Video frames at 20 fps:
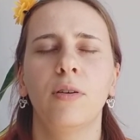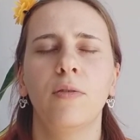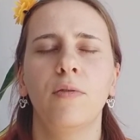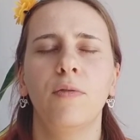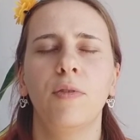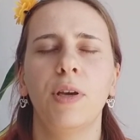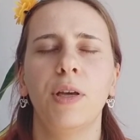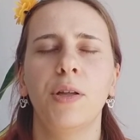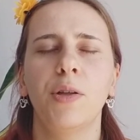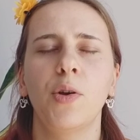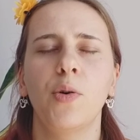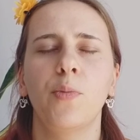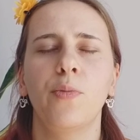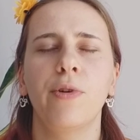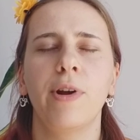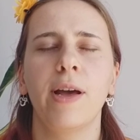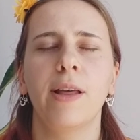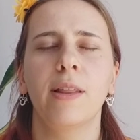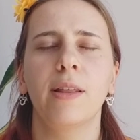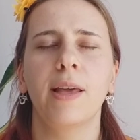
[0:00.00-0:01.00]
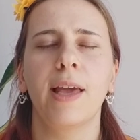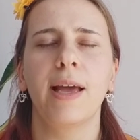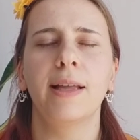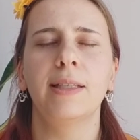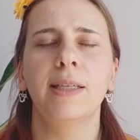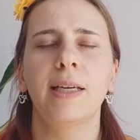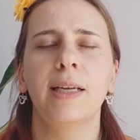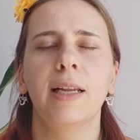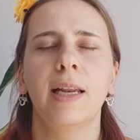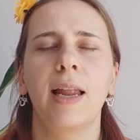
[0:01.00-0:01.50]
Feel your breath
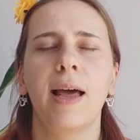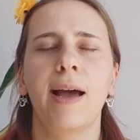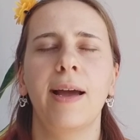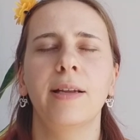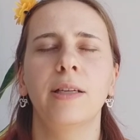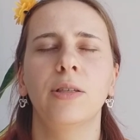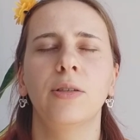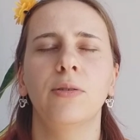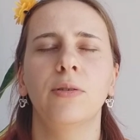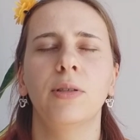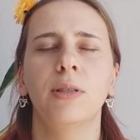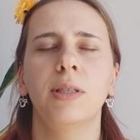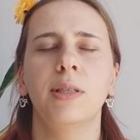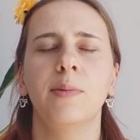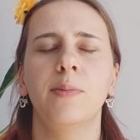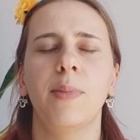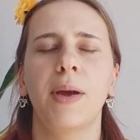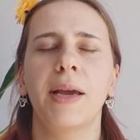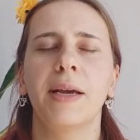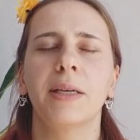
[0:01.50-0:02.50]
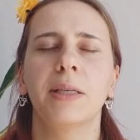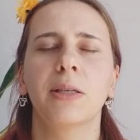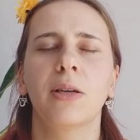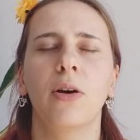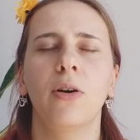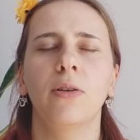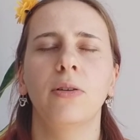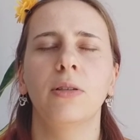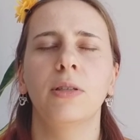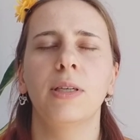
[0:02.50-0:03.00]
getting lighter as it makes
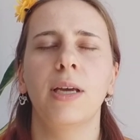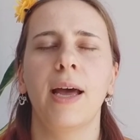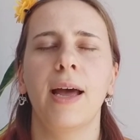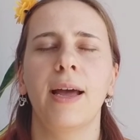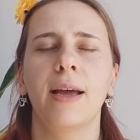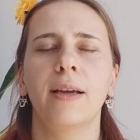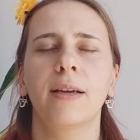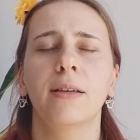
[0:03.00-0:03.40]
contact.